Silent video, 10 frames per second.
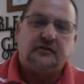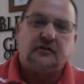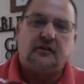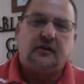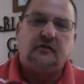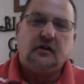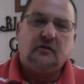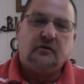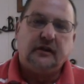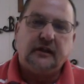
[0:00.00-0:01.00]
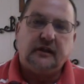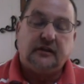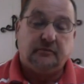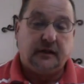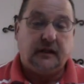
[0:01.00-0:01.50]
So then we need
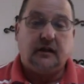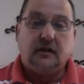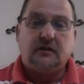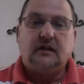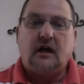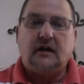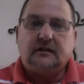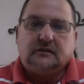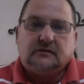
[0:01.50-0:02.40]
to be not